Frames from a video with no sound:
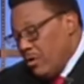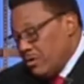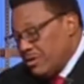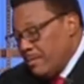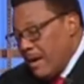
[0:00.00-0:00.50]
you
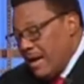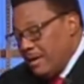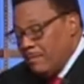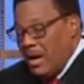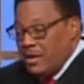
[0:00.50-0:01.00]
owe
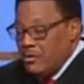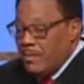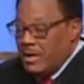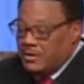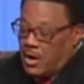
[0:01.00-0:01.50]
somebody money, you
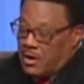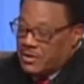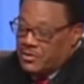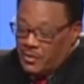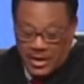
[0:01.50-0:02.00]
better talk
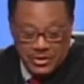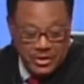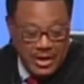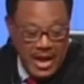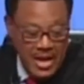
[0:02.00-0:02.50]
as sweet as
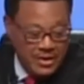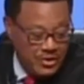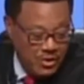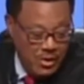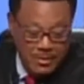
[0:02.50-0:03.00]
you can
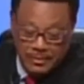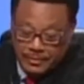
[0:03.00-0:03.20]
to them